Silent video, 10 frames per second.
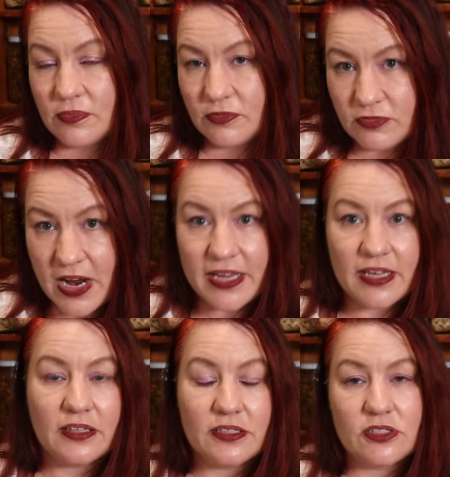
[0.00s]

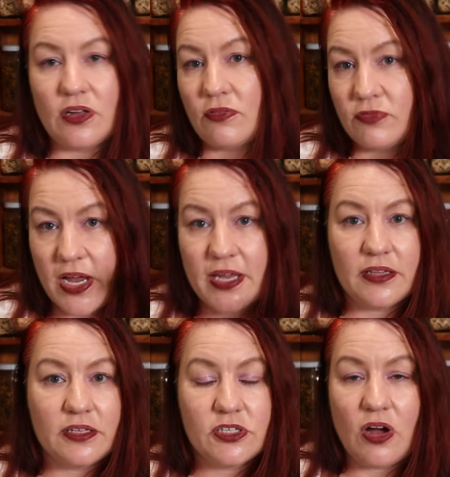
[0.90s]
regular
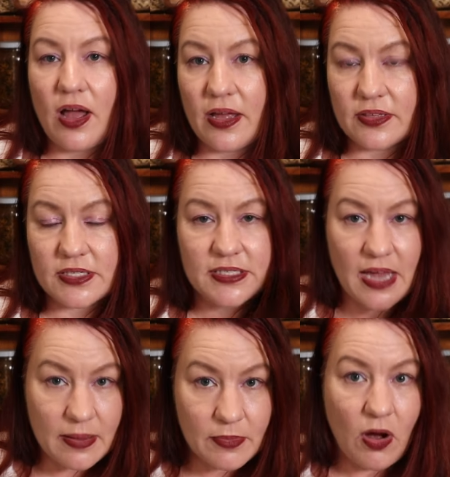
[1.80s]
diet, the
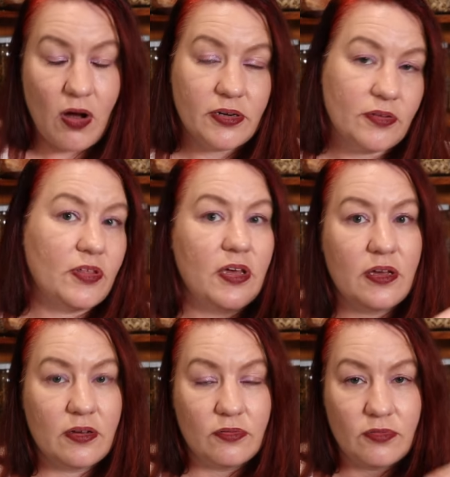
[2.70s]
same kind of
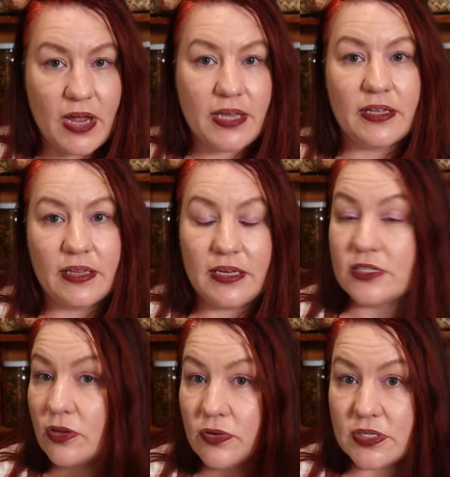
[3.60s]
thing regularly,
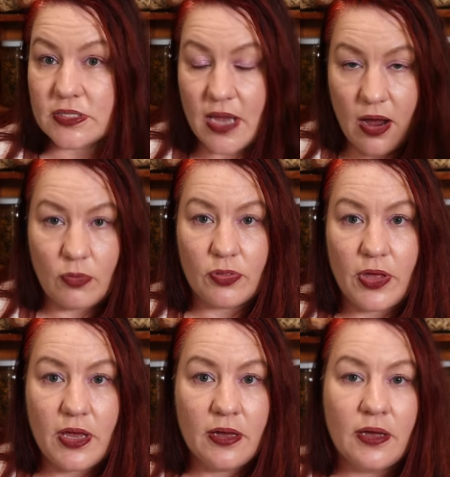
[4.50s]
as long as it's
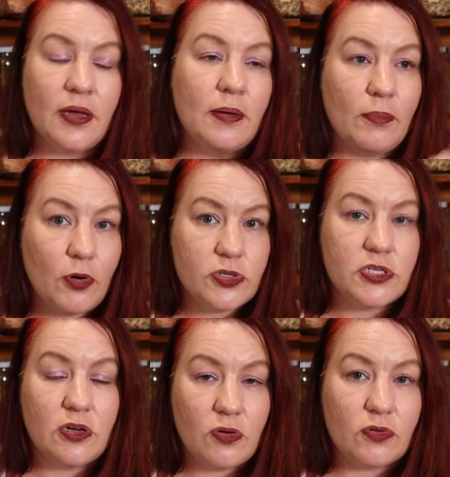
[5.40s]
healthy,
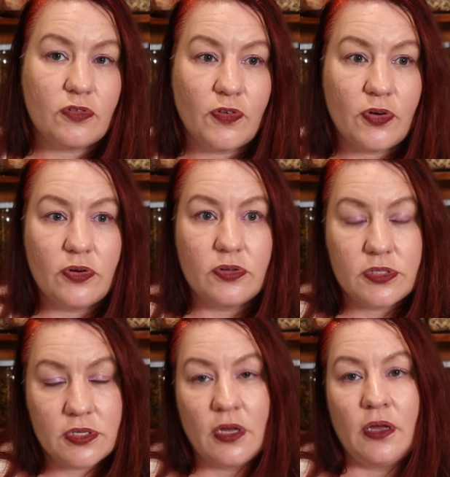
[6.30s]
mostly cooked
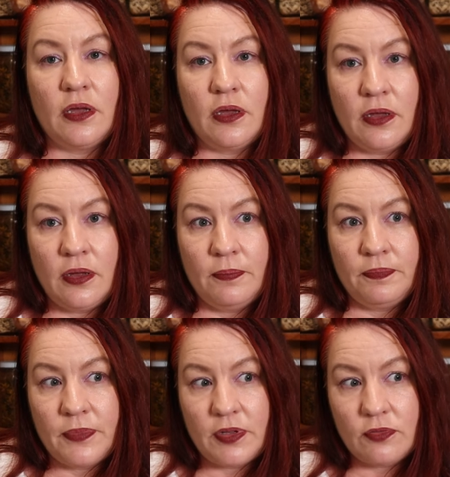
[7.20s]
foods,
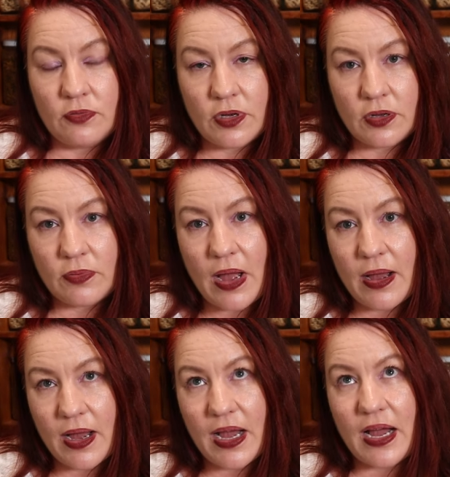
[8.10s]

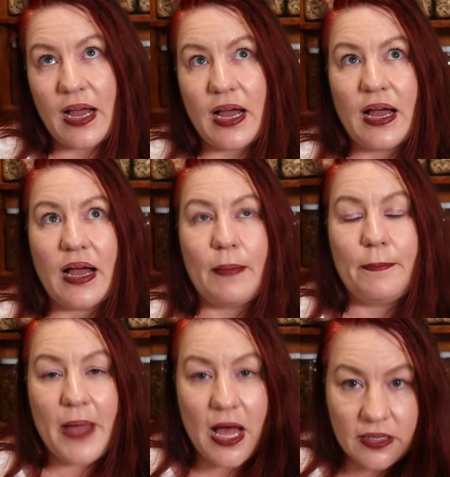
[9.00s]
a
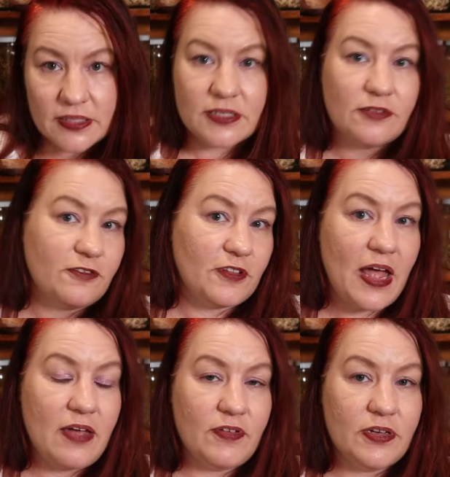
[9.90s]
balance of
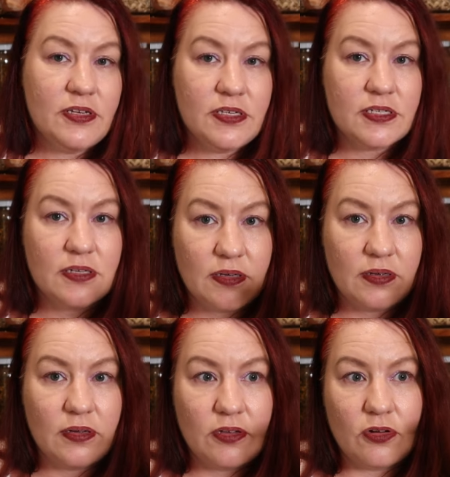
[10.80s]
flavors,
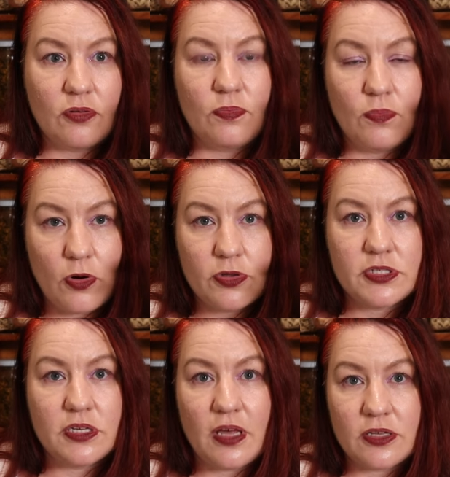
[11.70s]
you know,
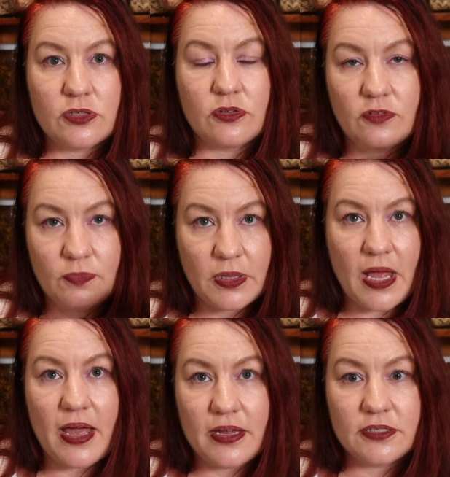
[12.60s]
mostly that sort of
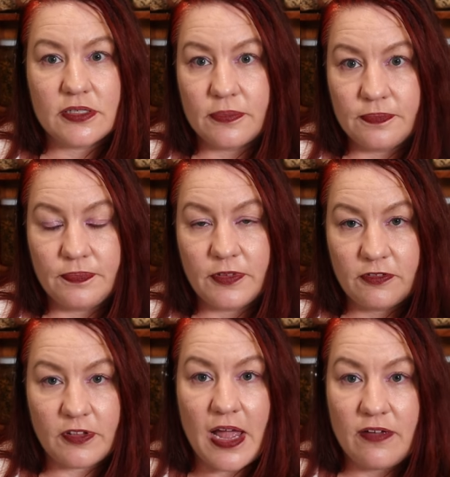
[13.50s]
bland
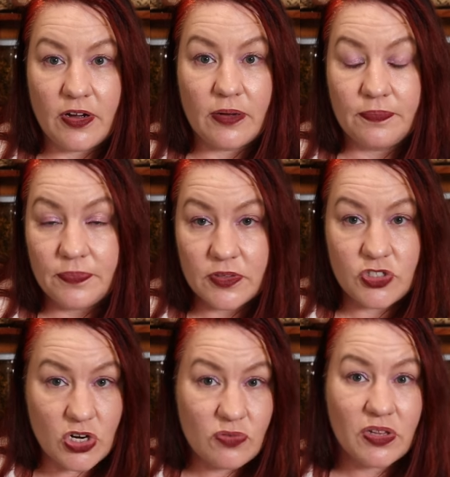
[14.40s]
flavor.
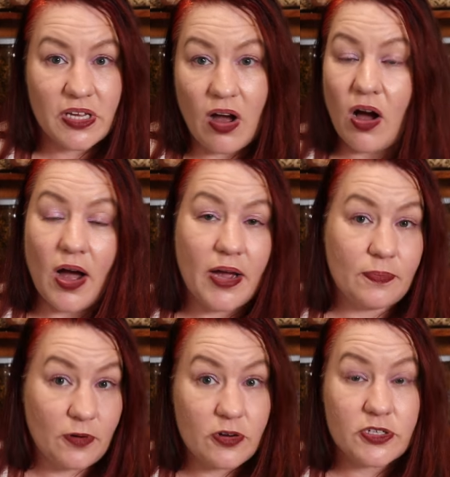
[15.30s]
Generally, a higher
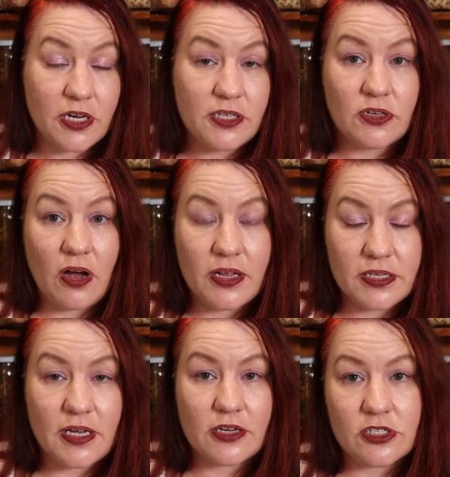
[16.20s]
protein diet
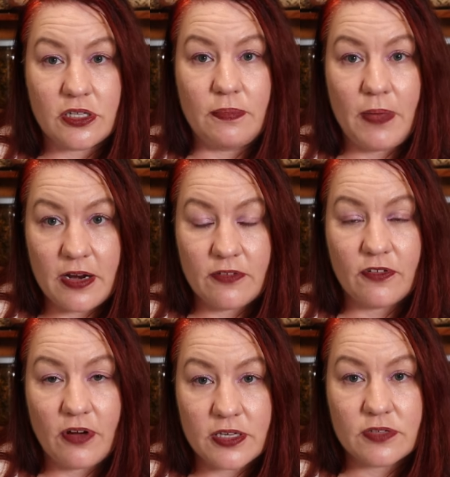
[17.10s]
is actually better
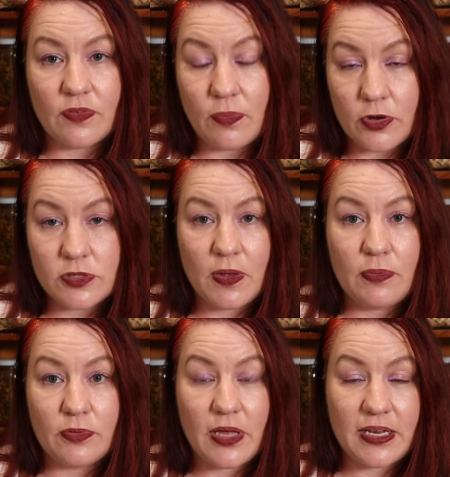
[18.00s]
for us. For most
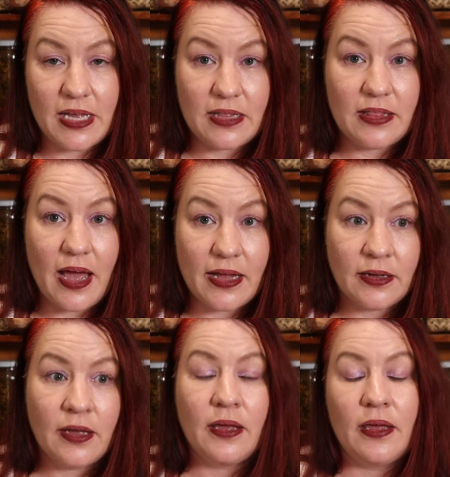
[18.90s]
people, they need that.